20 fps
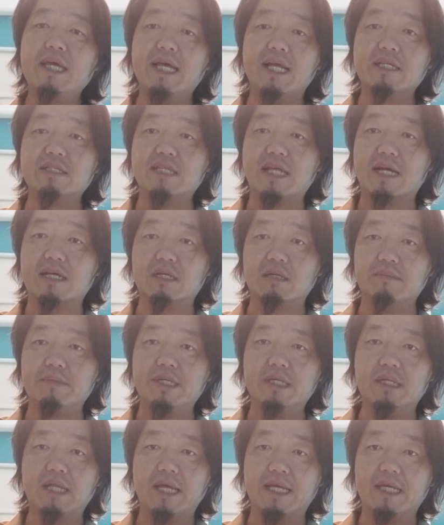it's not going to
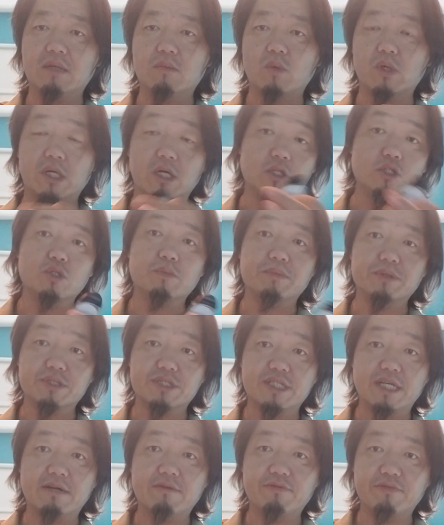be like one hundred
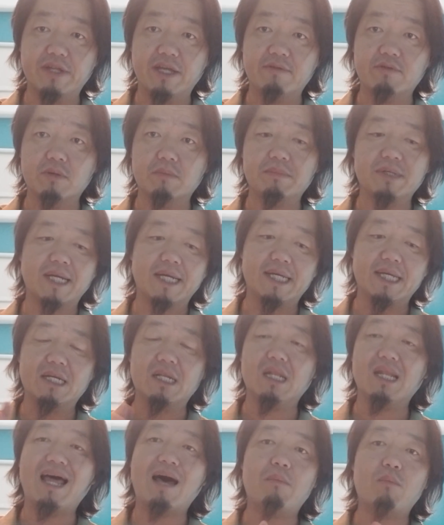percent flavor, but I get
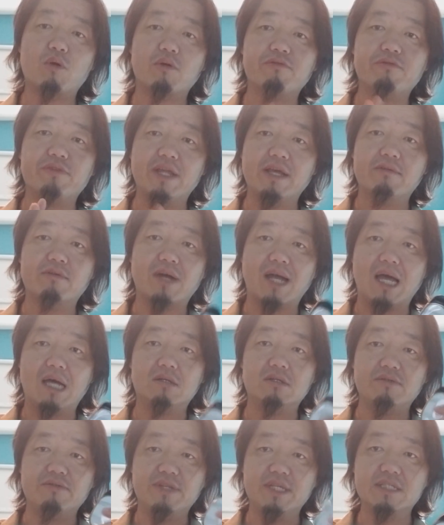a lot more flavor
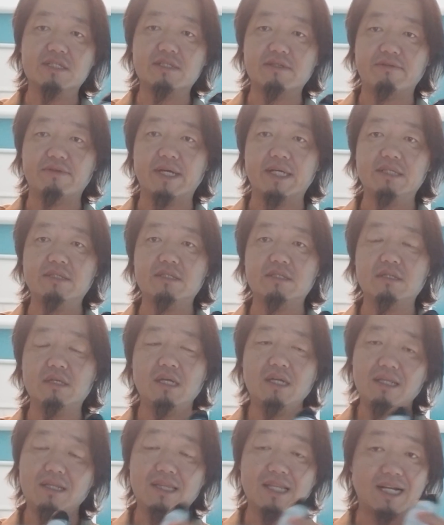out of this device
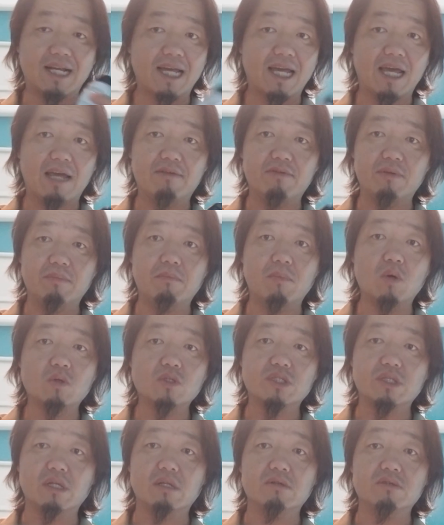than I have in
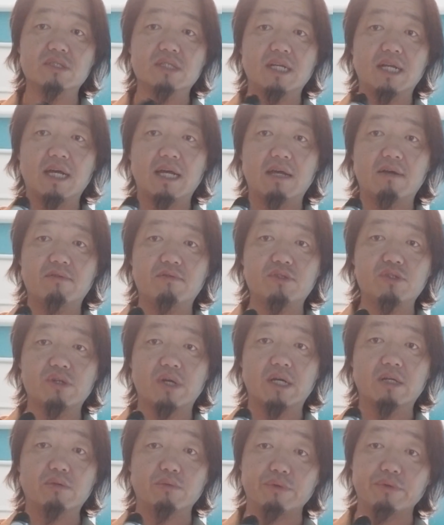most others that I have
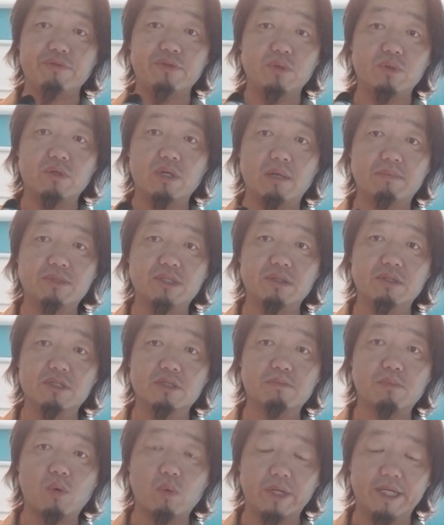tried or reviewed up to
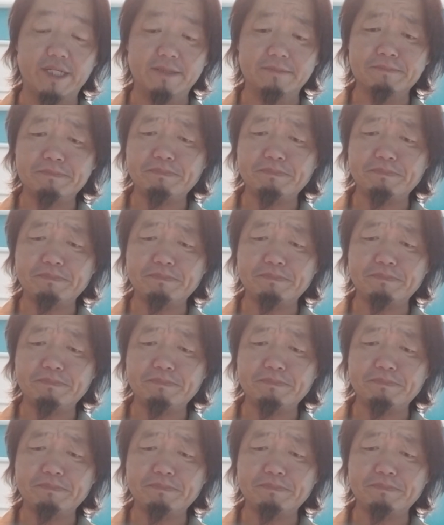this point.